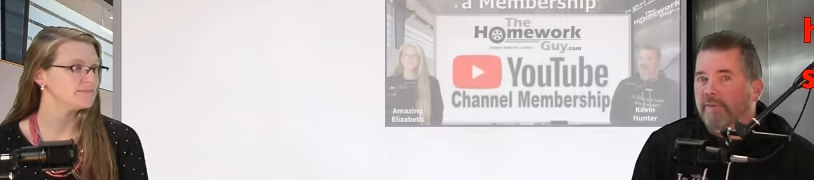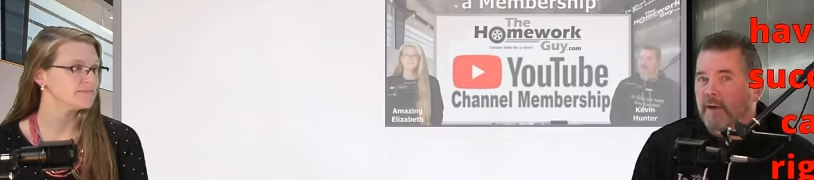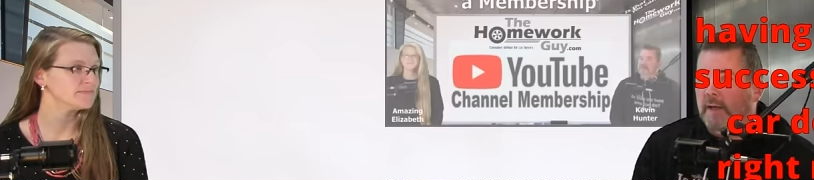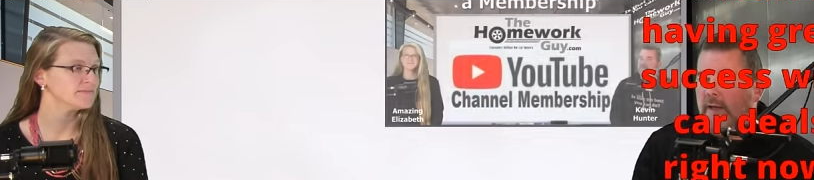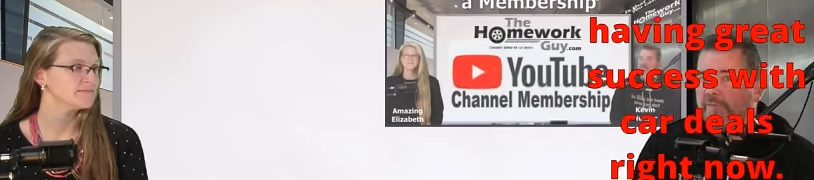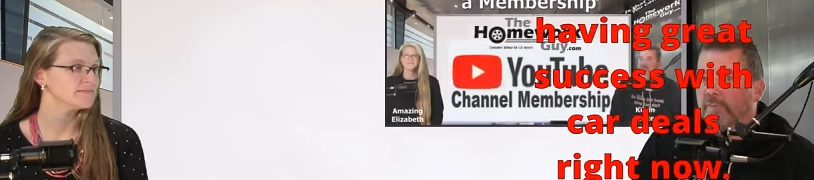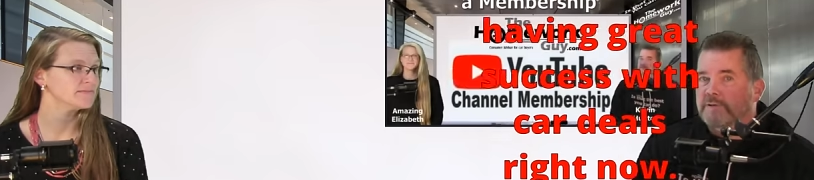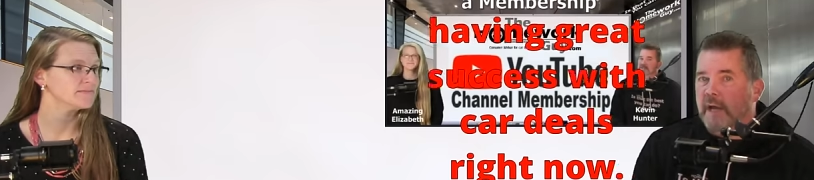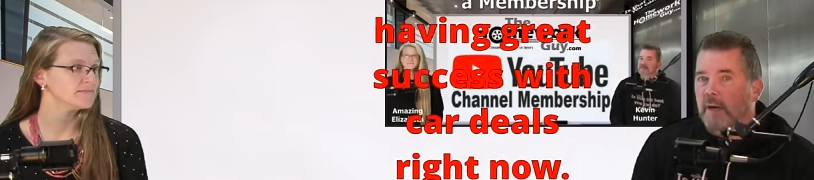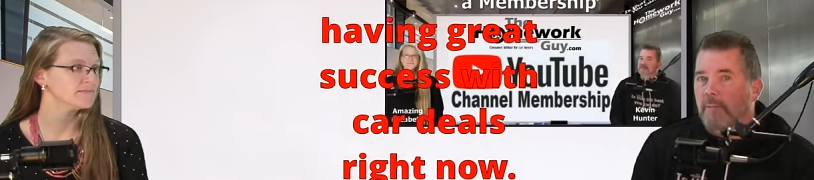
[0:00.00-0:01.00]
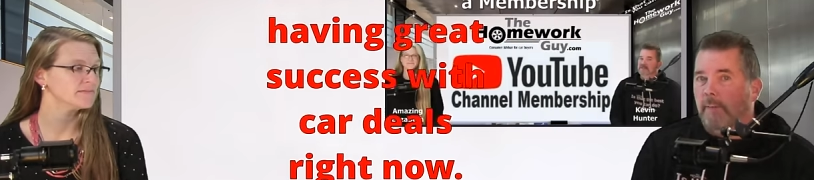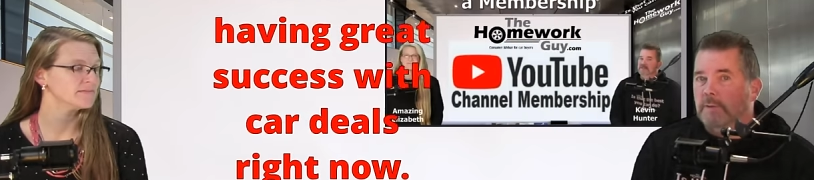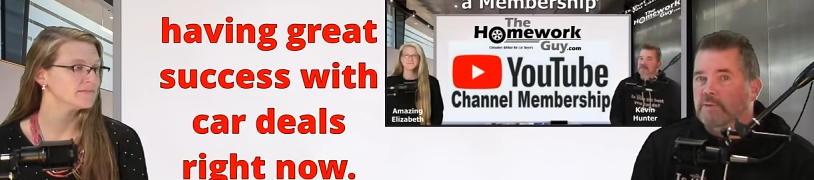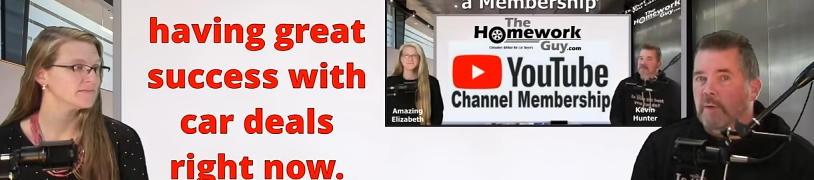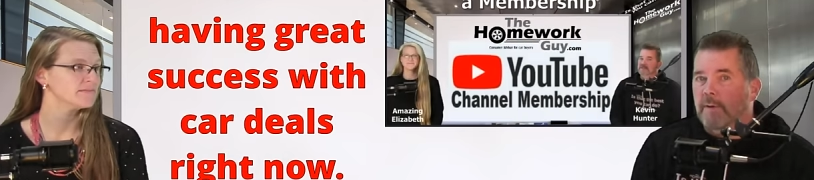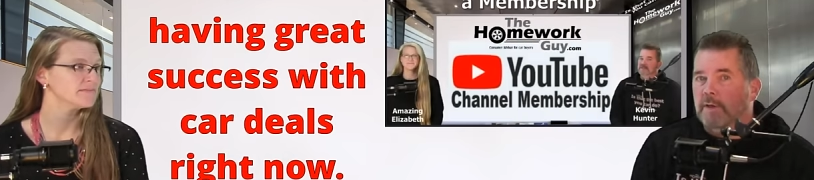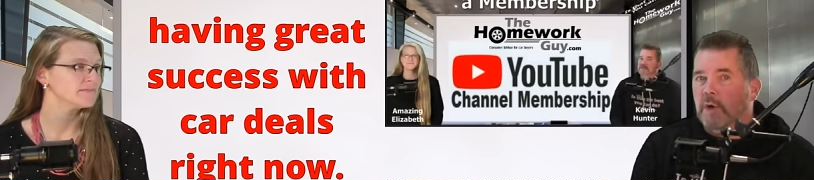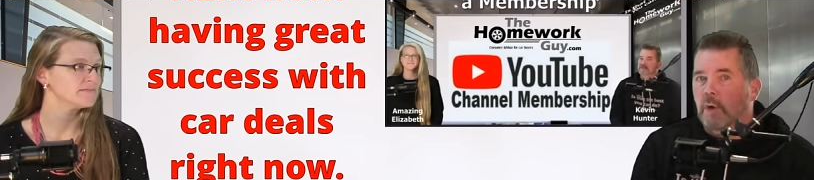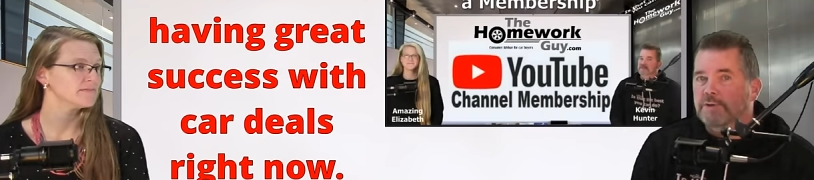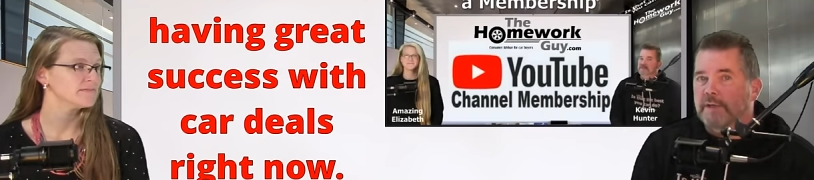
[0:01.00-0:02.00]
Speaker 1: are flooding in from channel members we've been
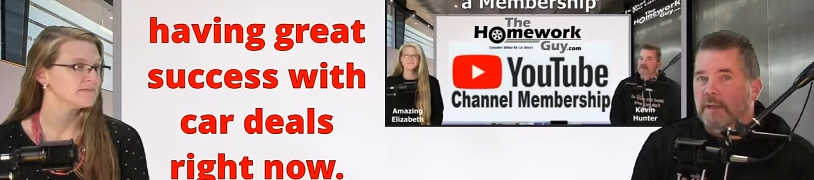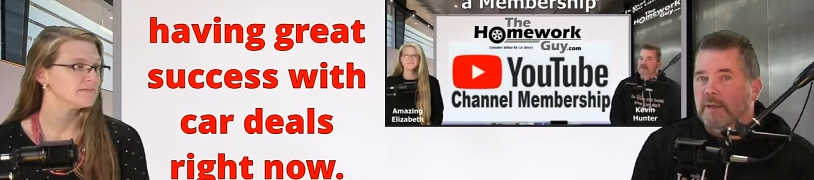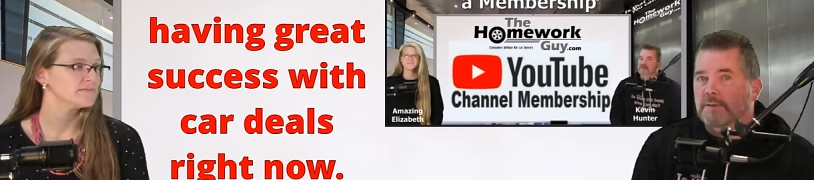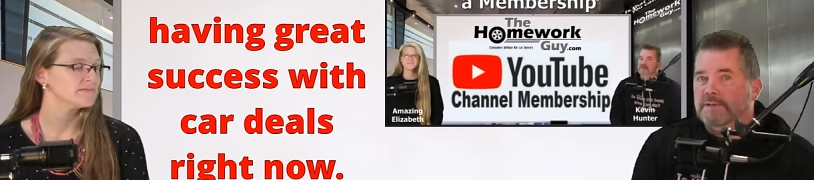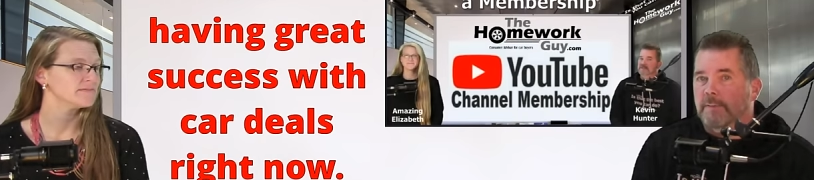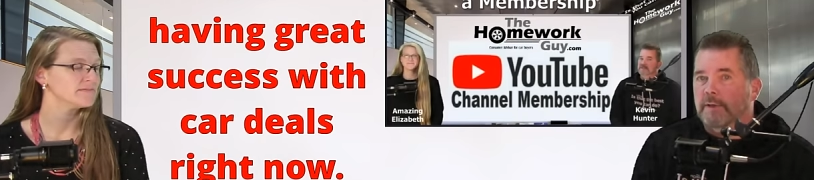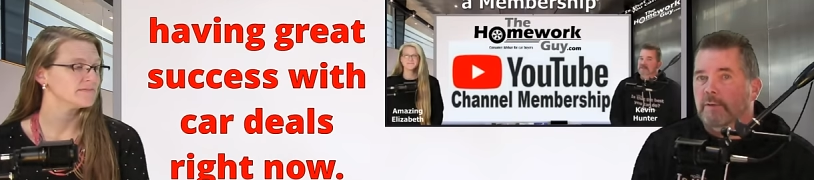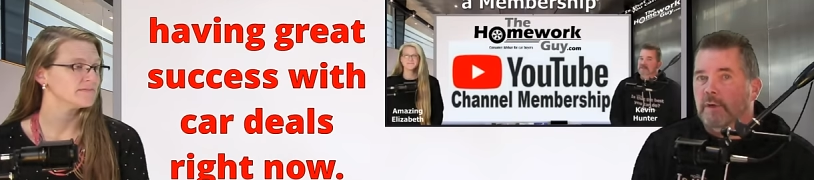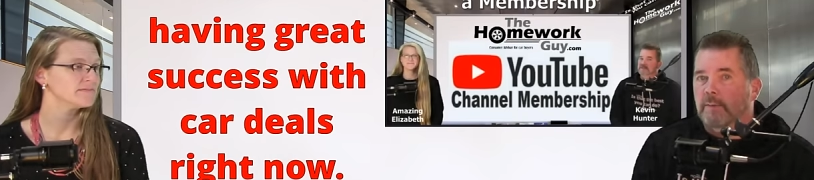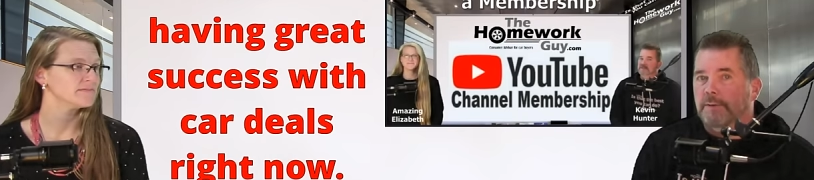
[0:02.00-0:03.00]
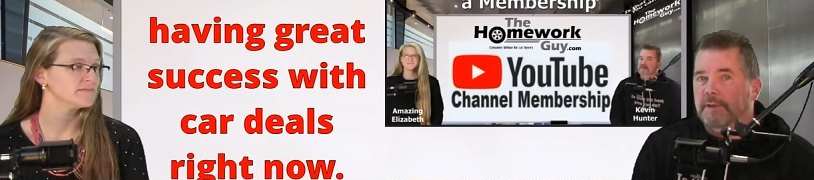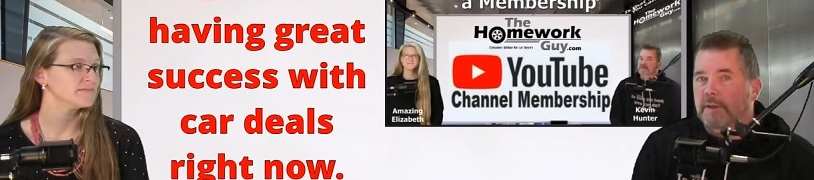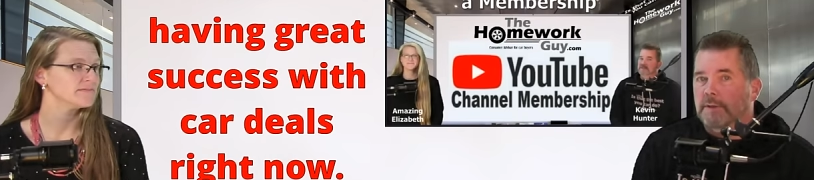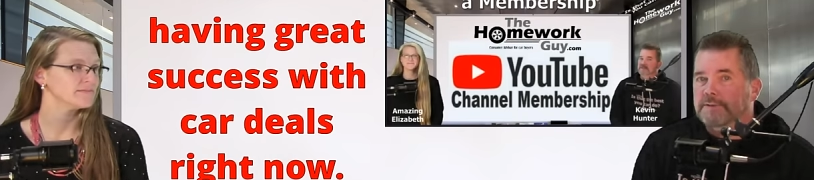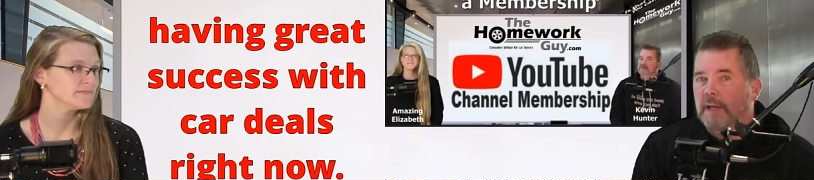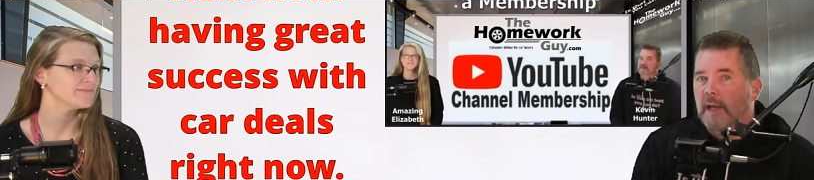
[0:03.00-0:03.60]
coaching into some incredible deals.